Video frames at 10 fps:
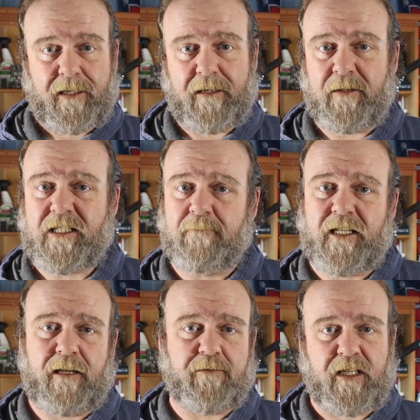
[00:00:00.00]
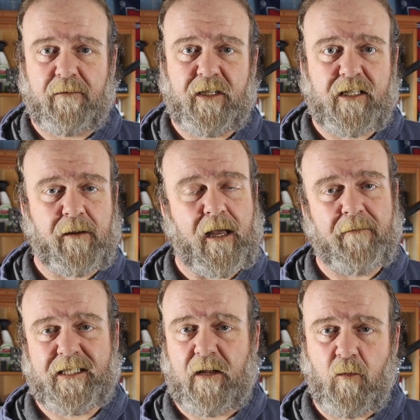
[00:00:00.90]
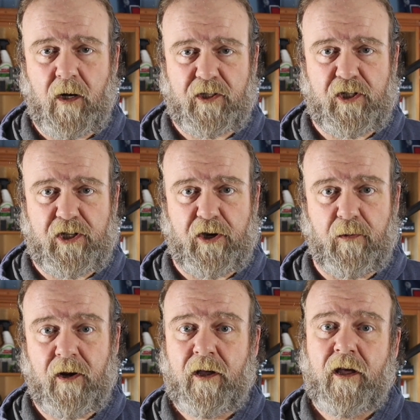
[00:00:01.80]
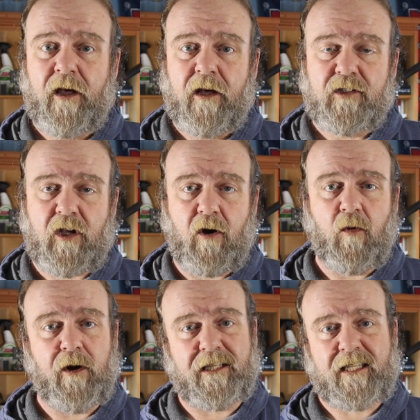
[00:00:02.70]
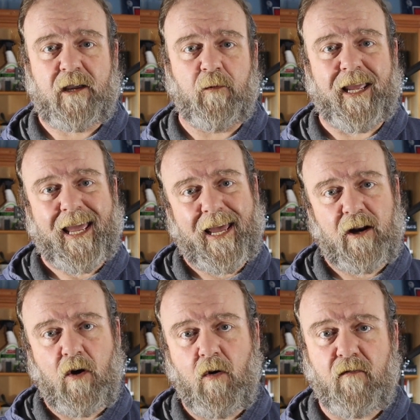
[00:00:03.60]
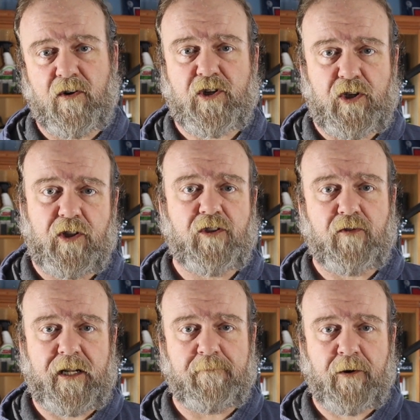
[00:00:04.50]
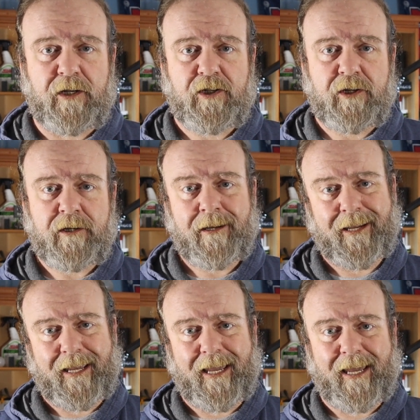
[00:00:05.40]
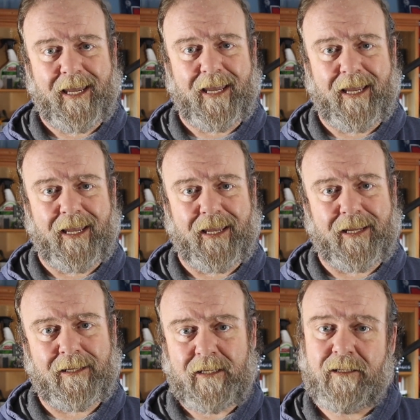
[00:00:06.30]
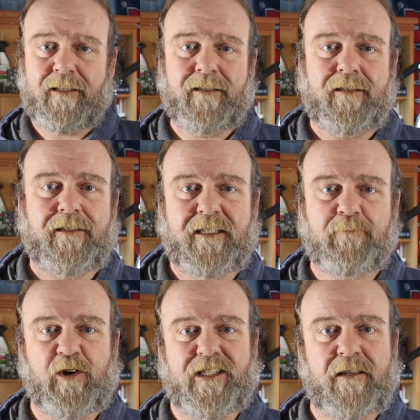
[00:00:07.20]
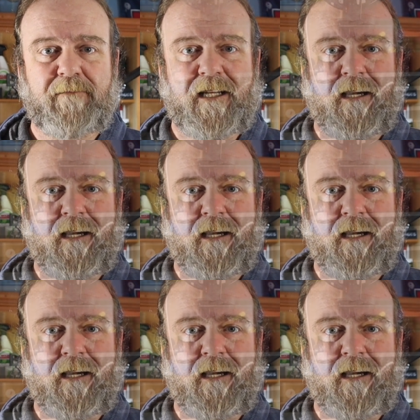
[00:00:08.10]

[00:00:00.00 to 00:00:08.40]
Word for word: give me some tips, give me some comments on what to do. So what do you say we head over to the 3D printer and let's print something